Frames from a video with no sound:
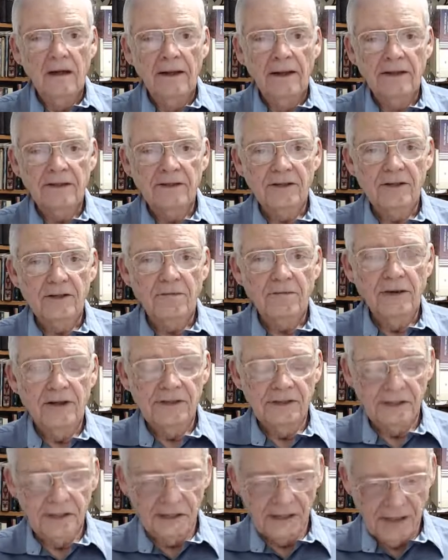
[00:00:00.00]
that's a good
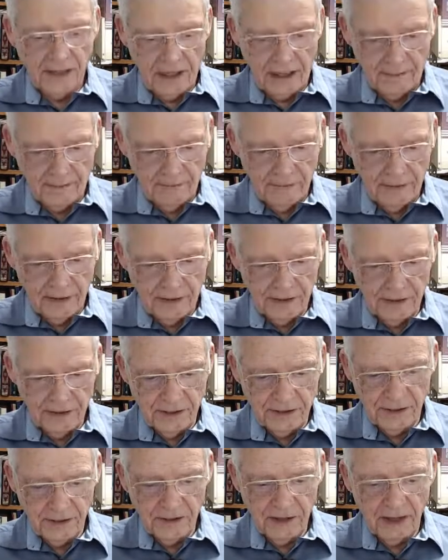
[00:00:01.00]
place to stop. Let's
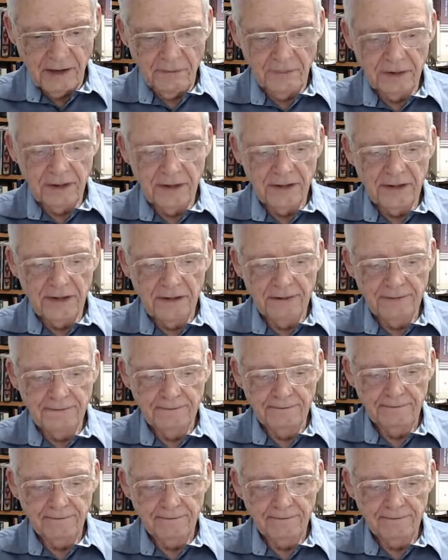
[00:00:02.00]
just stop here,